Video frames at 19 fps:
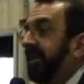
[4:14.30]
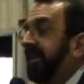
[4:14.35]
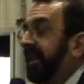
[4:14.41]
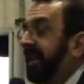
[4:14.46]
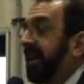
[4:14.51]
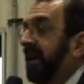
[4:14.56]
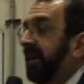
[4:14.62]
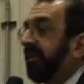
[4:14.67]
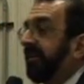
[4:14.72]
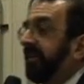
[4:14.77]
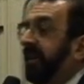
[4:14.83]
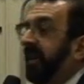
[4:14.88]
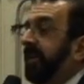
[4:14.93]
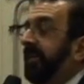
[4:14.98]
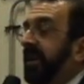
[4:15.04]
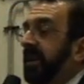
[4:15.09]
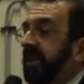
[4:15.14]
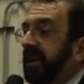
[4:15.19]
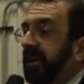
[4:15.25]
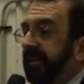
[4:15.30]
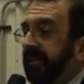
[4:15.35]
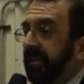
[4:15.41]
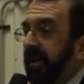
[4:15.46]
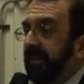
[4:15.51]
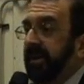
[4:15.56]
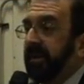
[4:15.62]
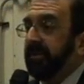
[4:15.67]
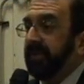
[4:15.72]
the Council on American
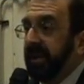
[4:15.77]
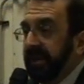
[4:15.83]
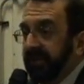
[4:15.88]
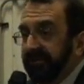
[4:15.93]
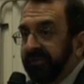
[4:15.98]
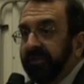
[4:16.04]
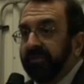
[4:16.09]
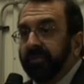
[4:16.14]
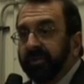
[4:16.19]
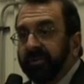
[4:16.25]
Islamic Relations,